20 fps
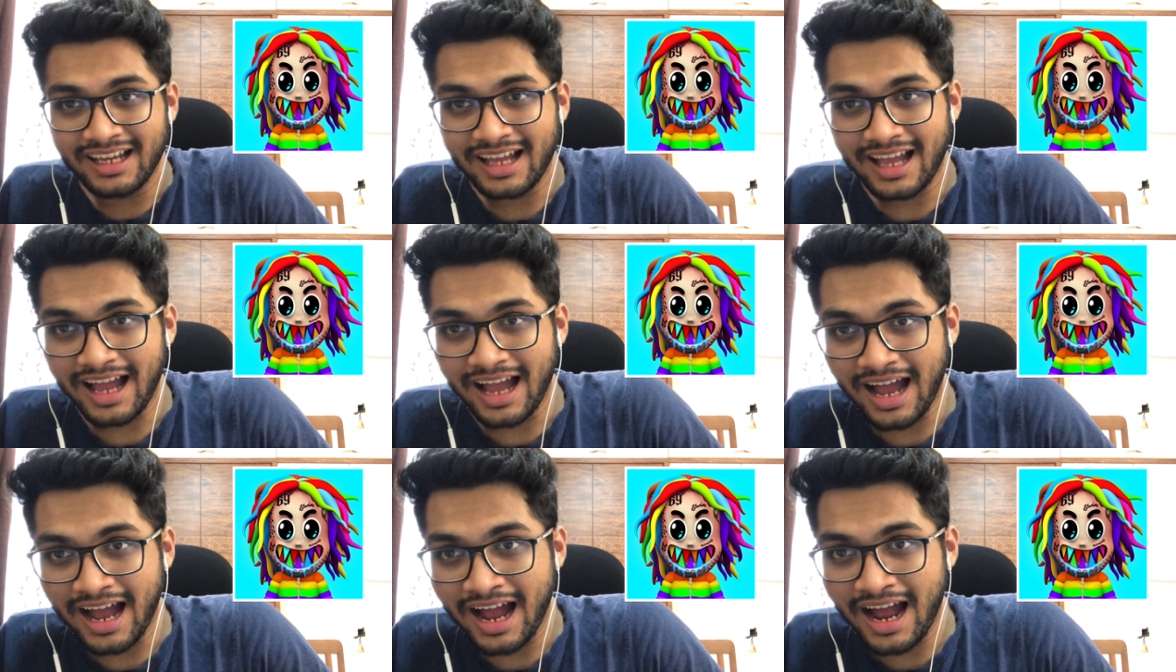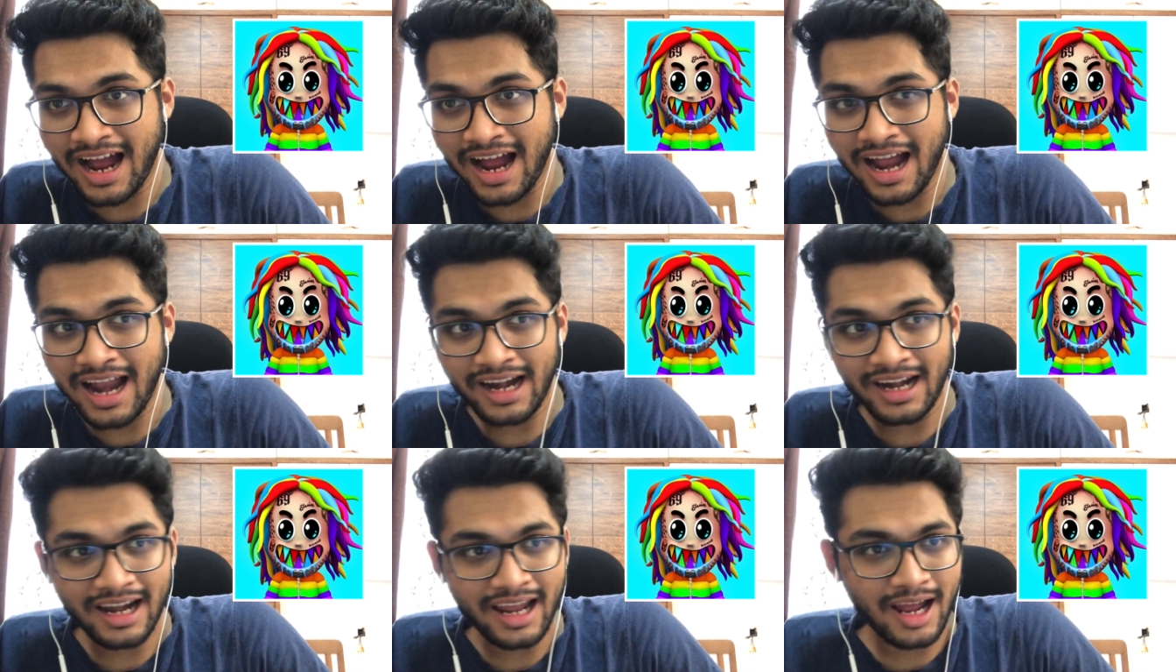
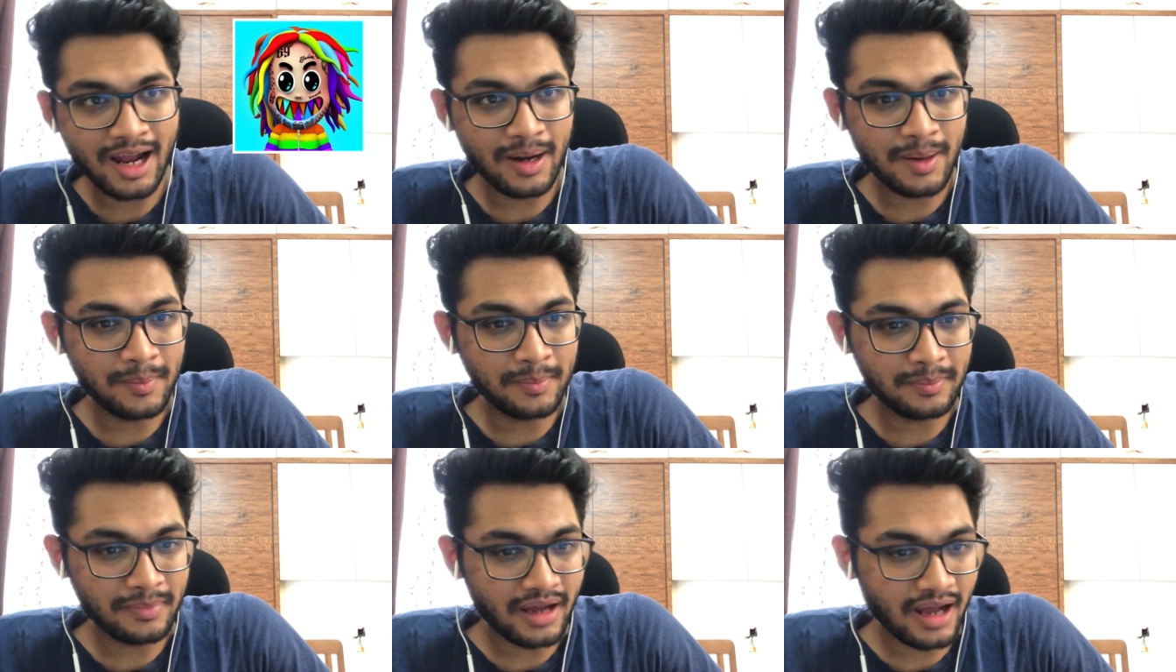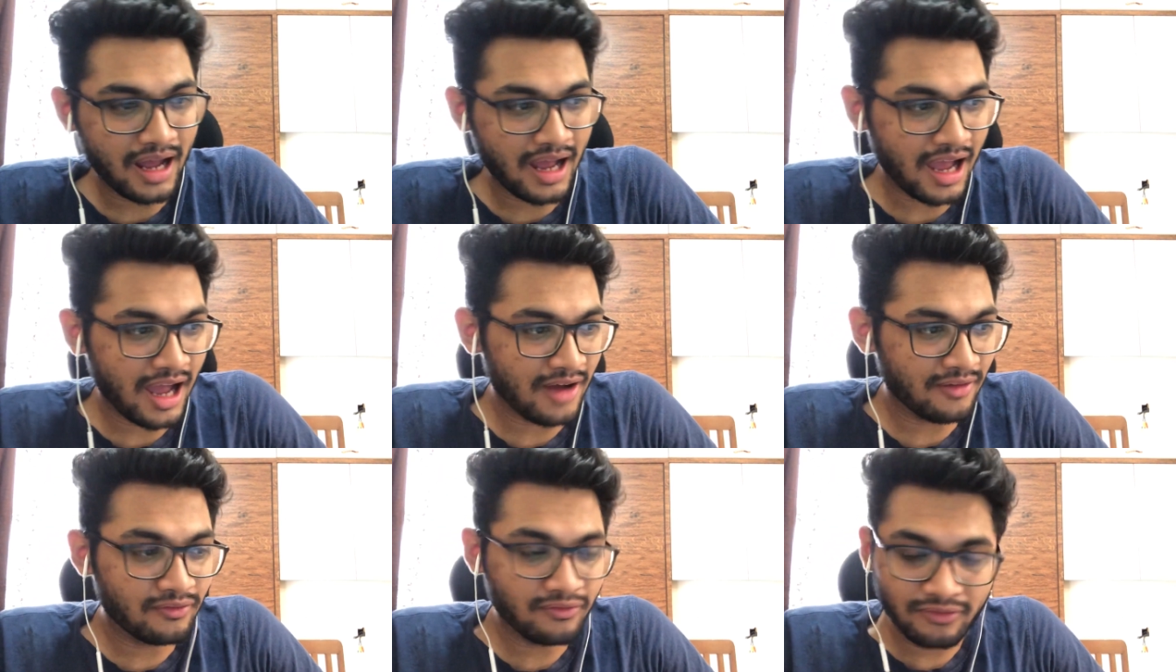and I'm I
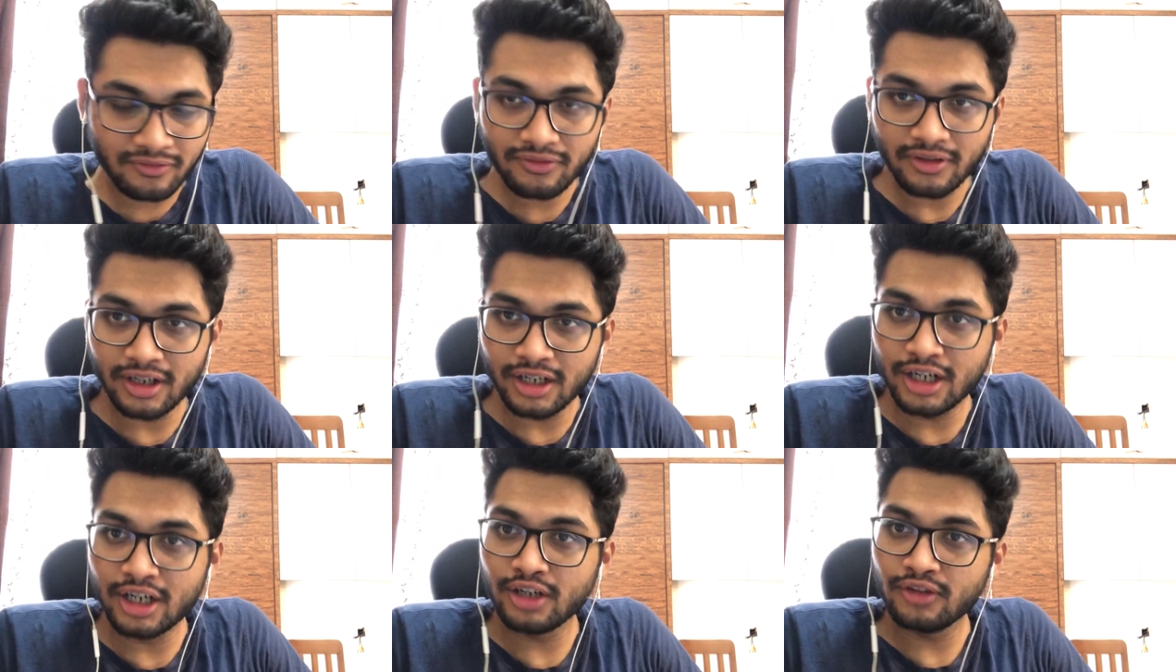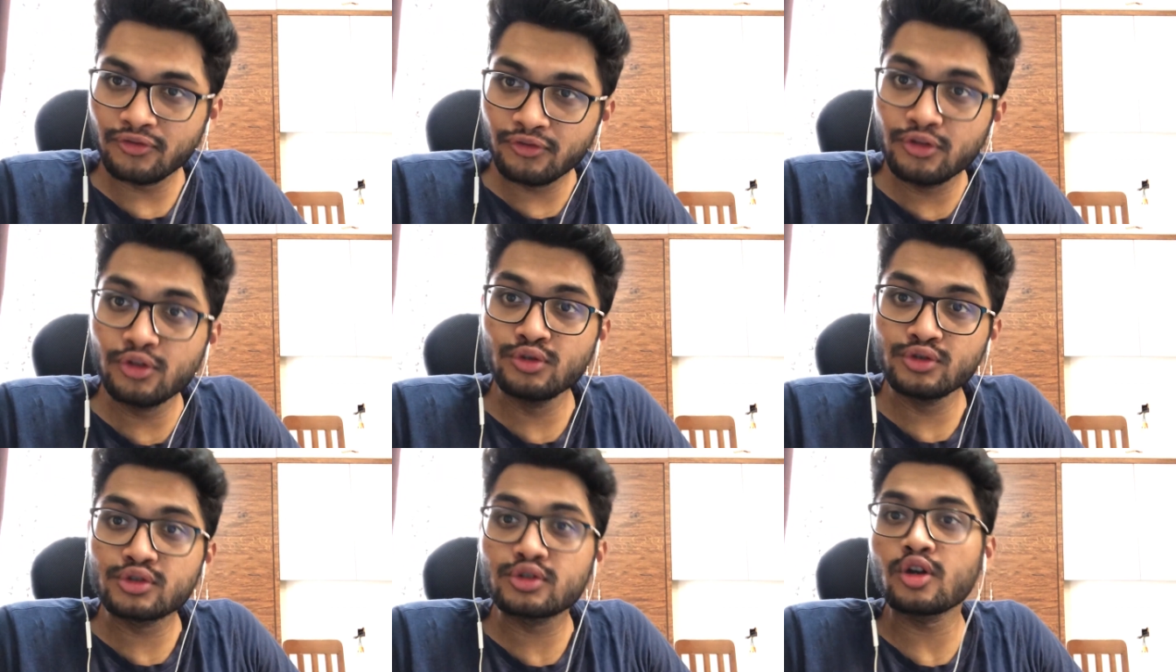have heard
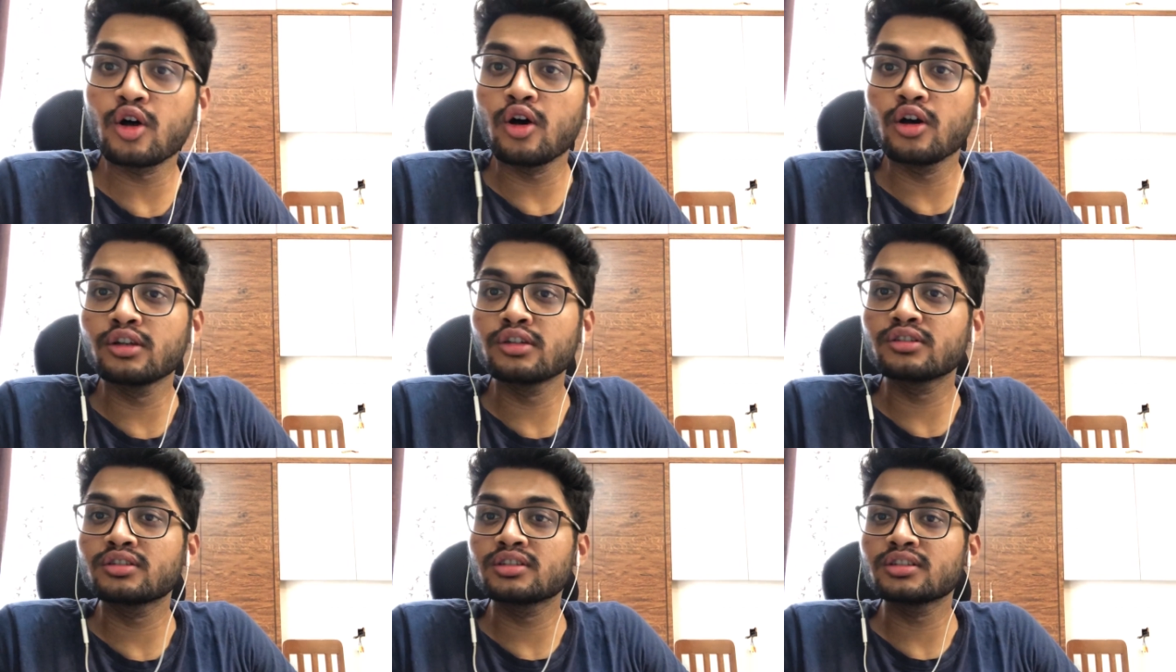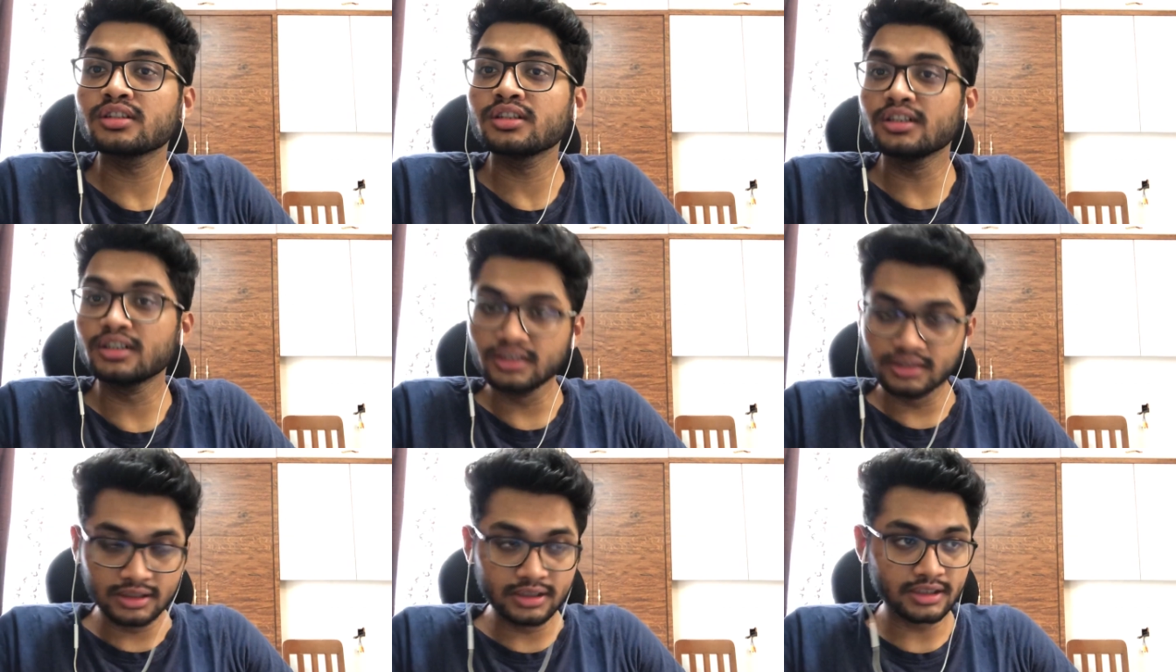few songs
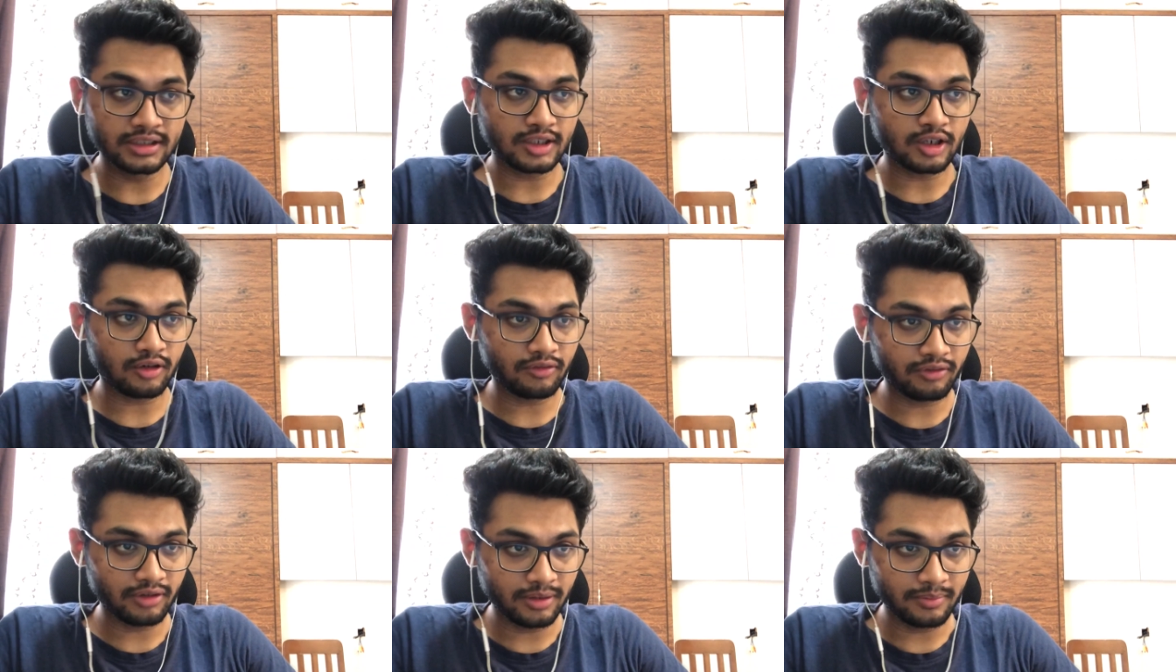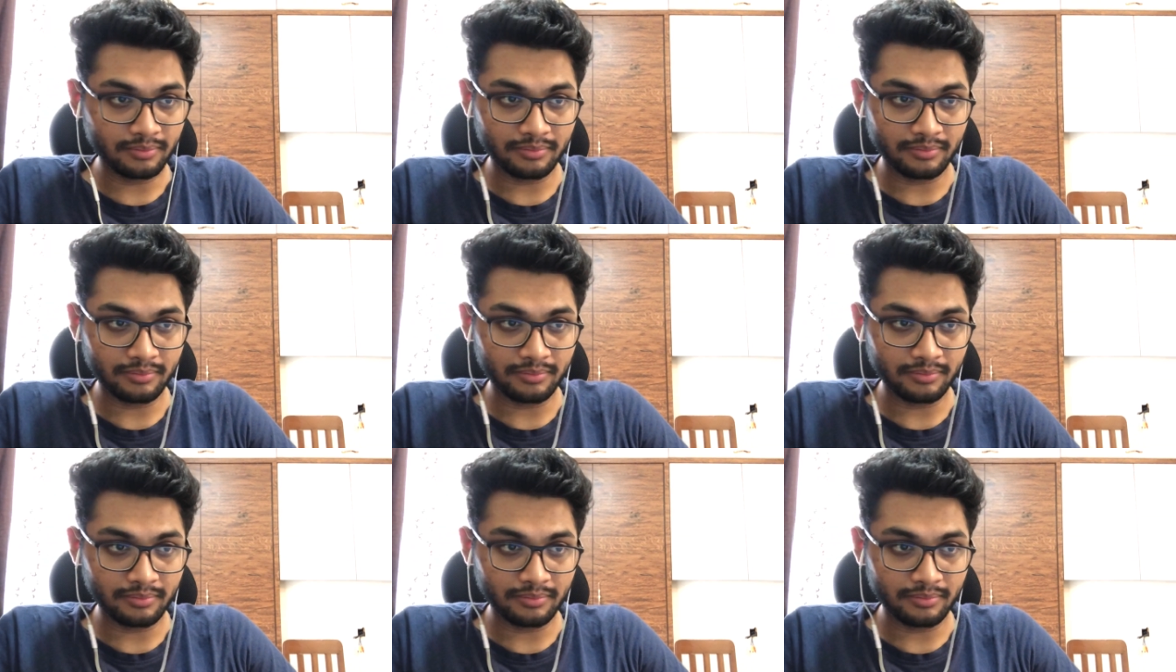earlier of him,